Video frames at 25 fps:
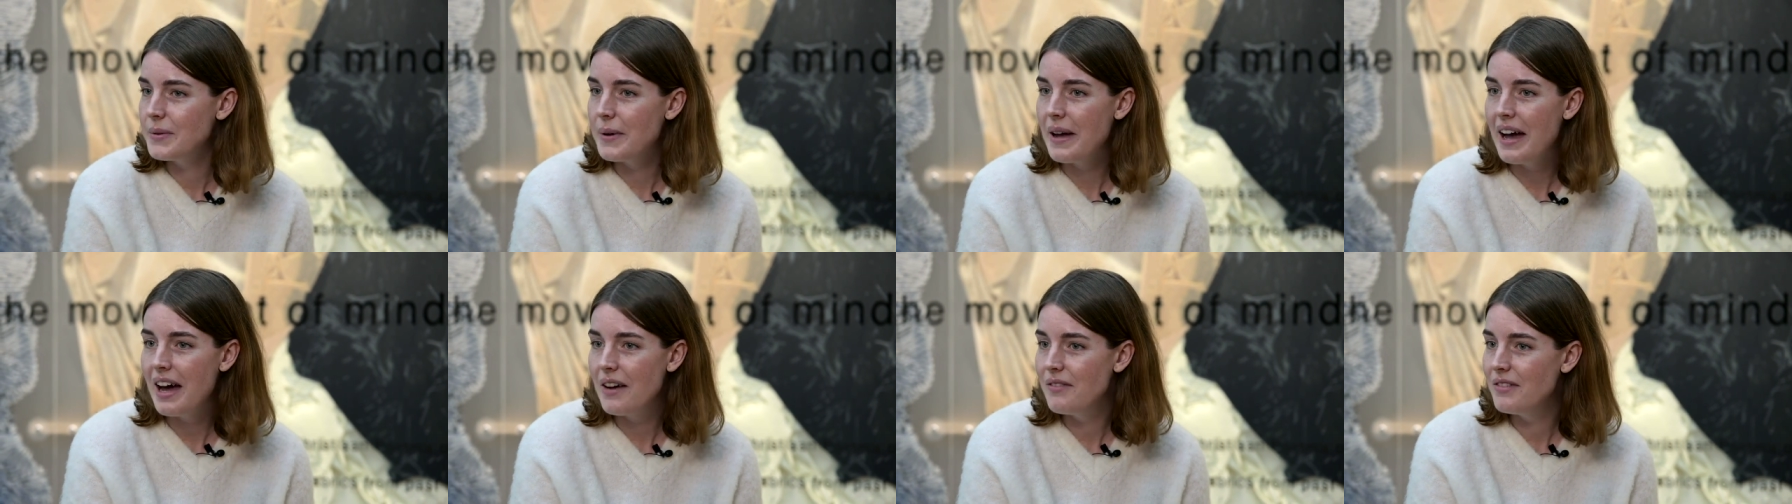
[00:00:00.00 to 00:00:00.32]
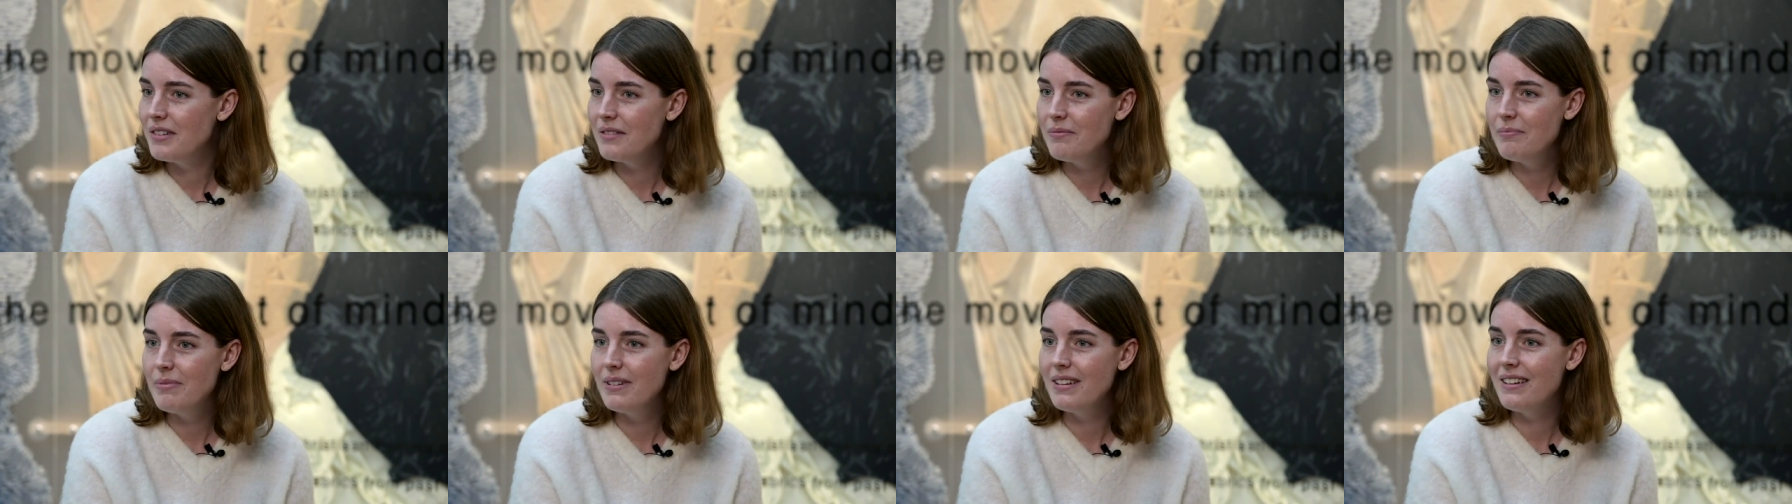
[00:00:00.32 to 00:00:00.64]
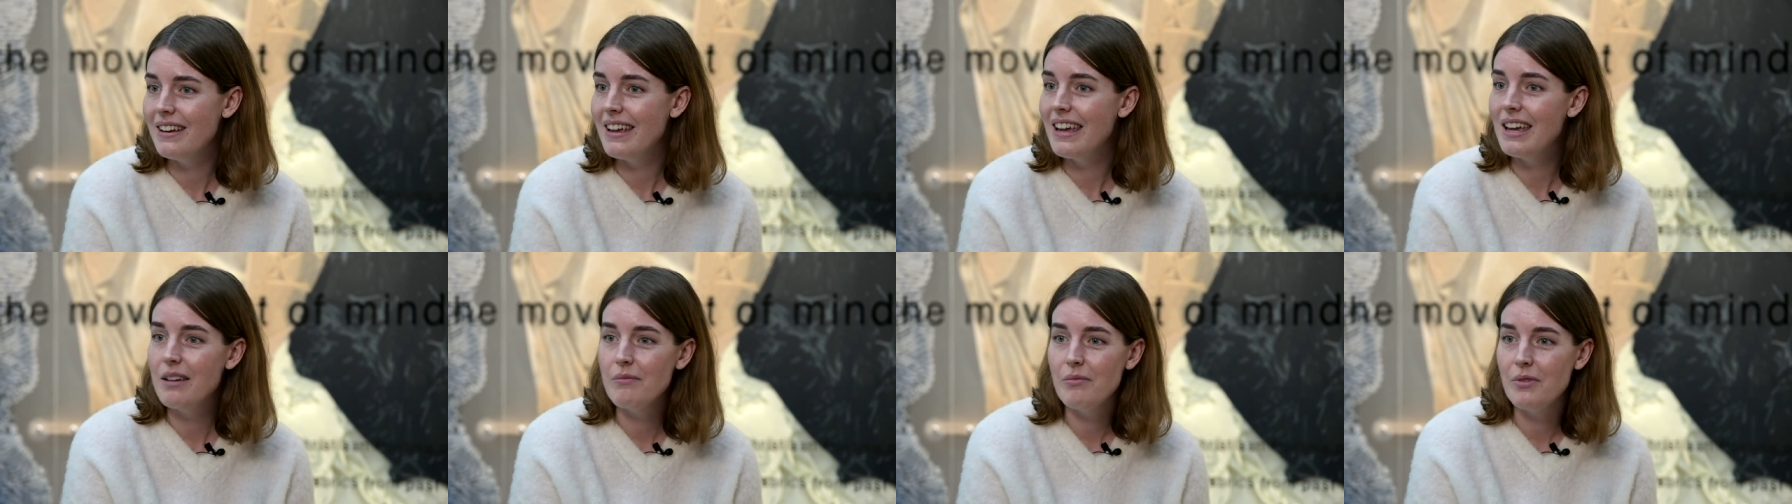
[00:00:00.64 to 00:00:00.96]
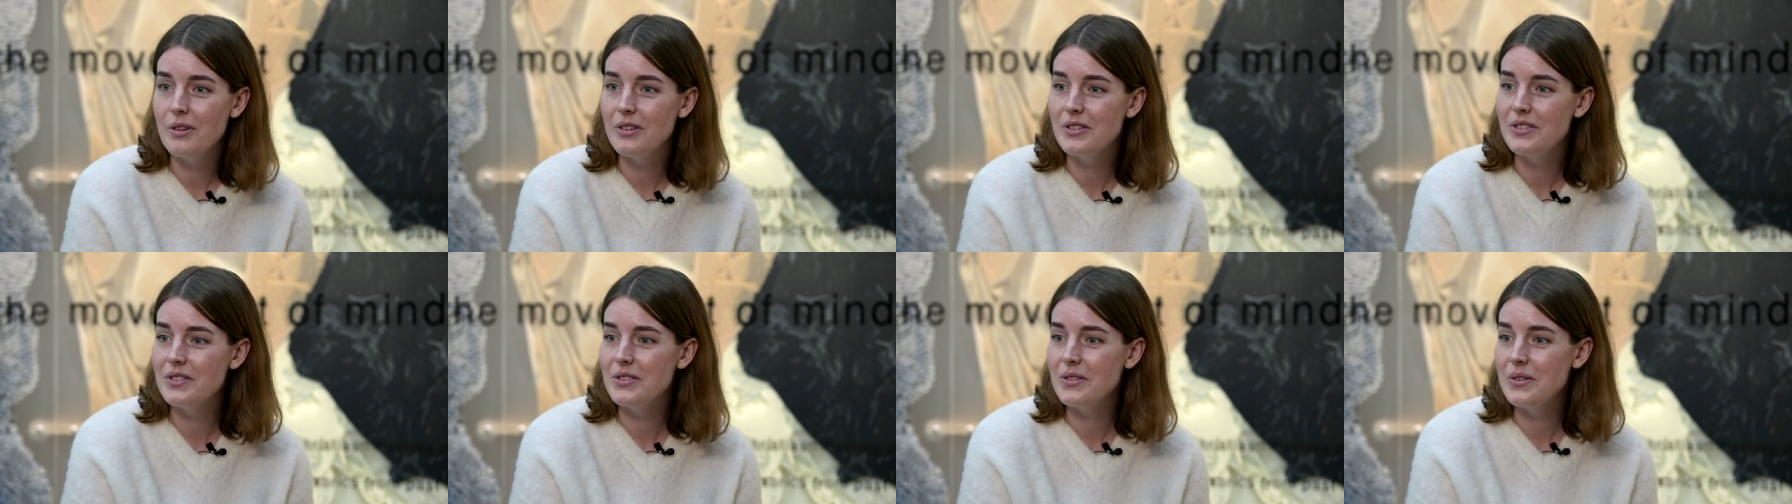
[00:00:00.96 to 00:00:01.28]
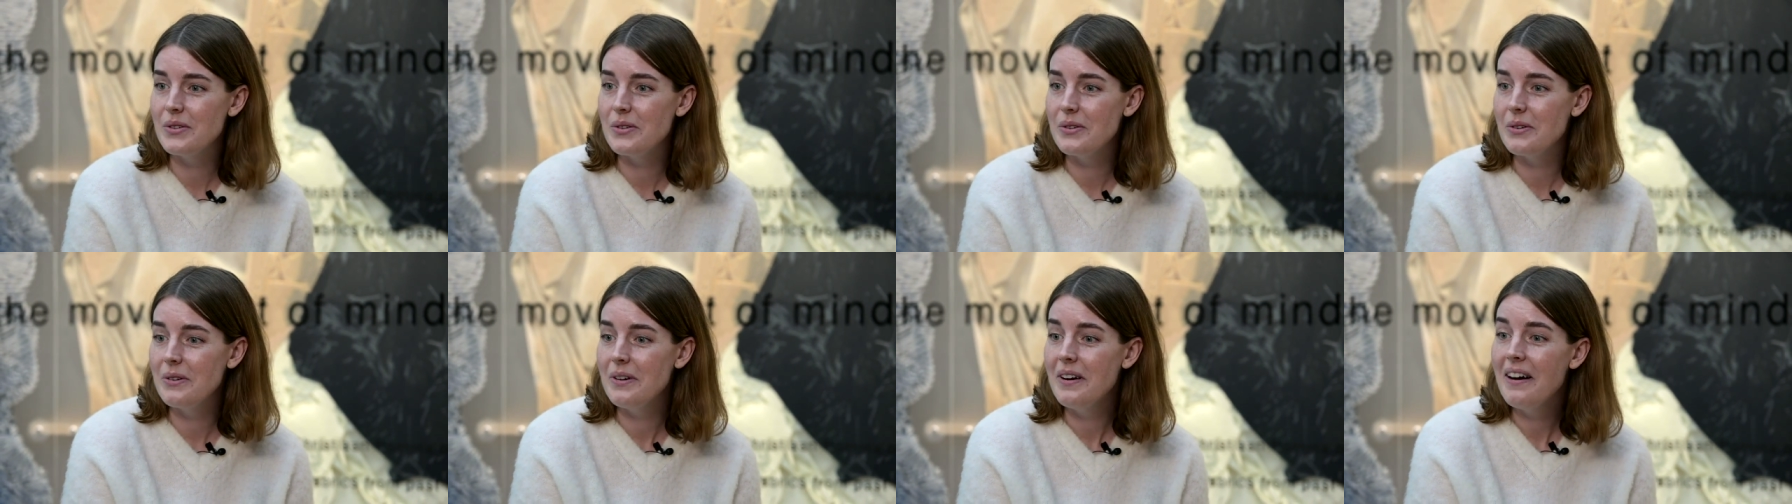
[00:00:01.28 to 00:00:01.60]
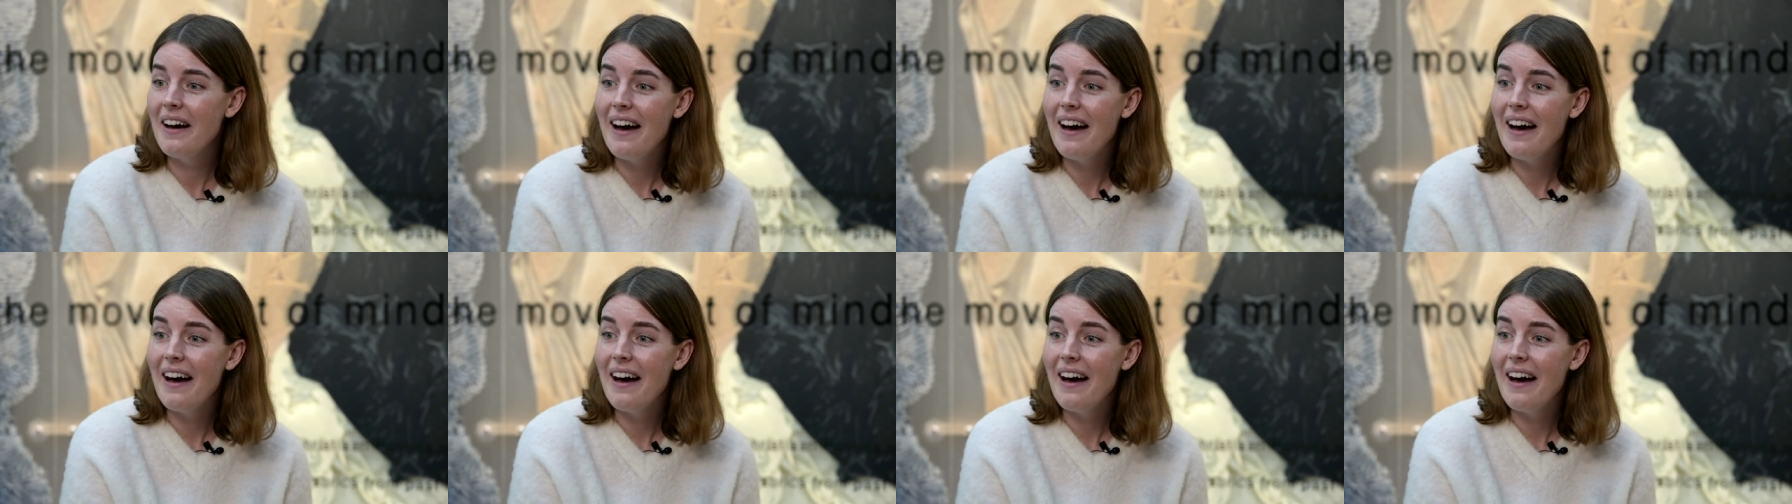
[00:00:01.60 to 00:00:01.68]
we haven't been able to